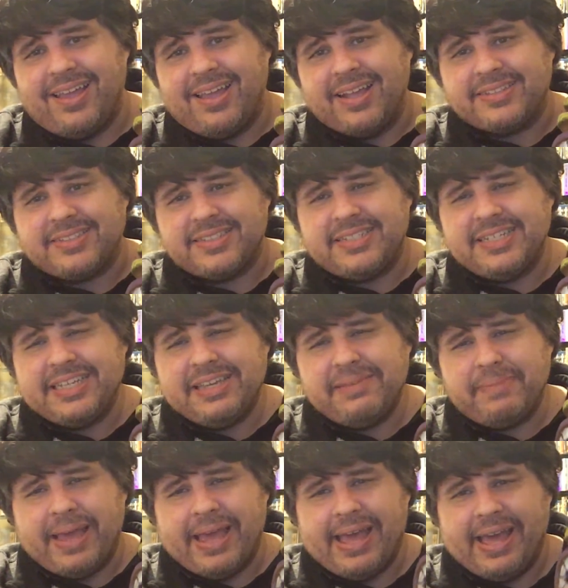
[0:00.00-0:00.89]
It's a
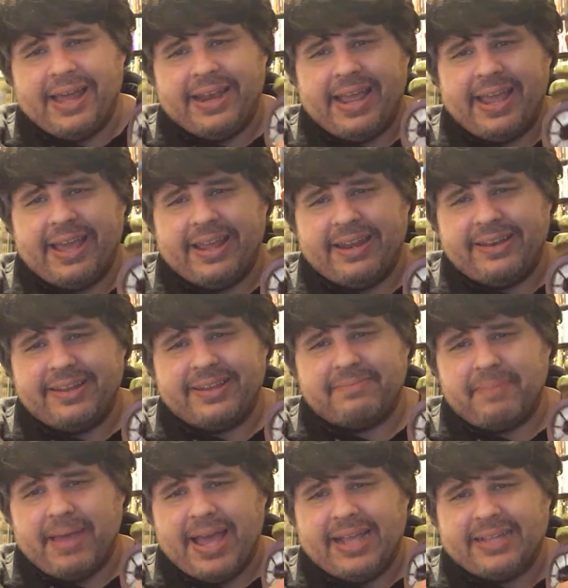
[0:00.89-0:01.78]
Tiki Man Head
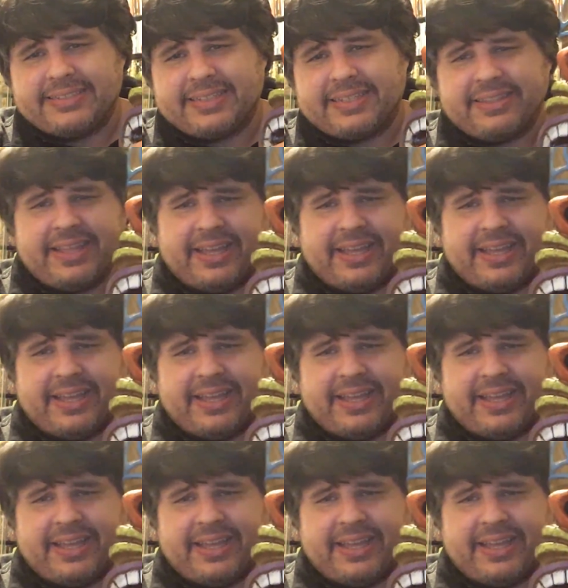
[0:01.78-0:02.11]
mask